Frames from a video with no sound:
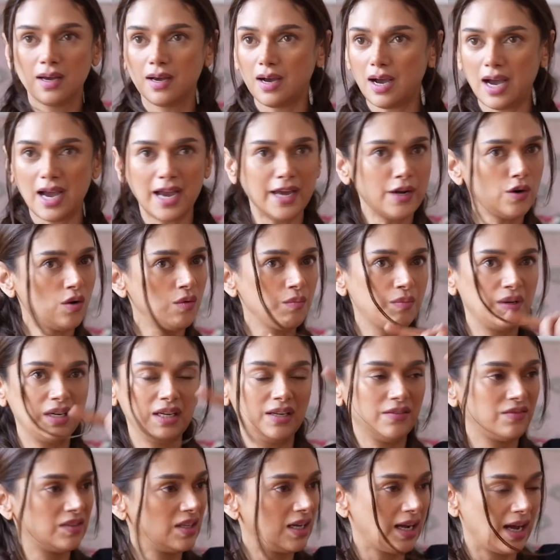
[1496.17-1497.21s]
Yeah. I don't
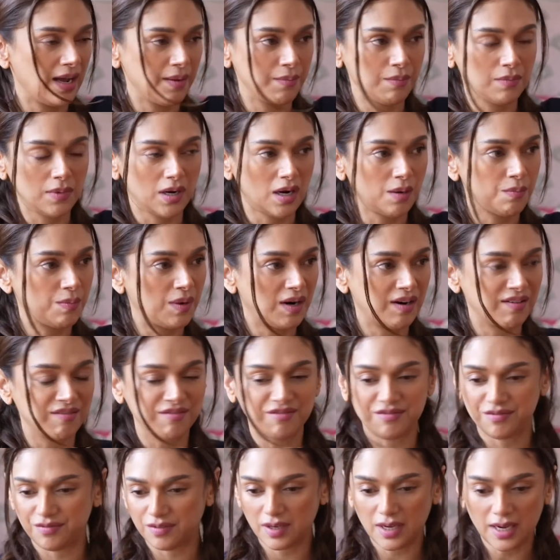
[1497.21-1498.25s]
believe that I'm
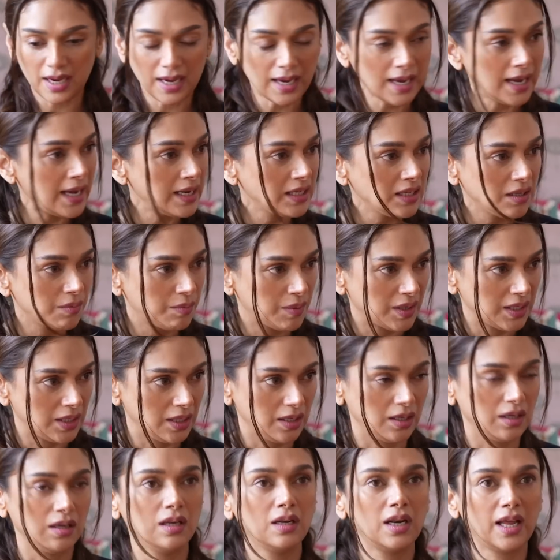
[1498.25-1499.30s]
above
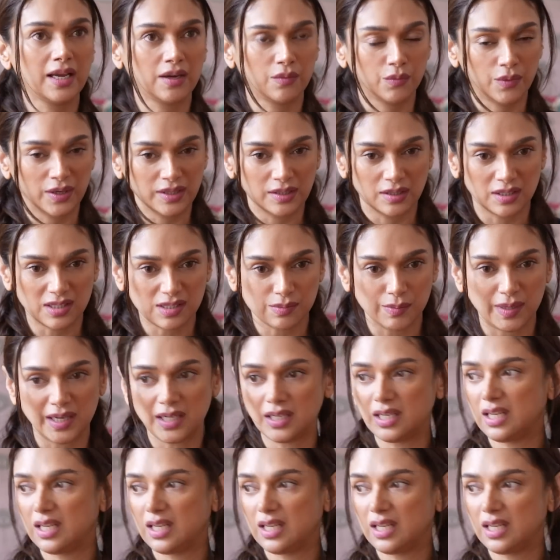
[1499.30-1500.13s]
anybody, like whether it's my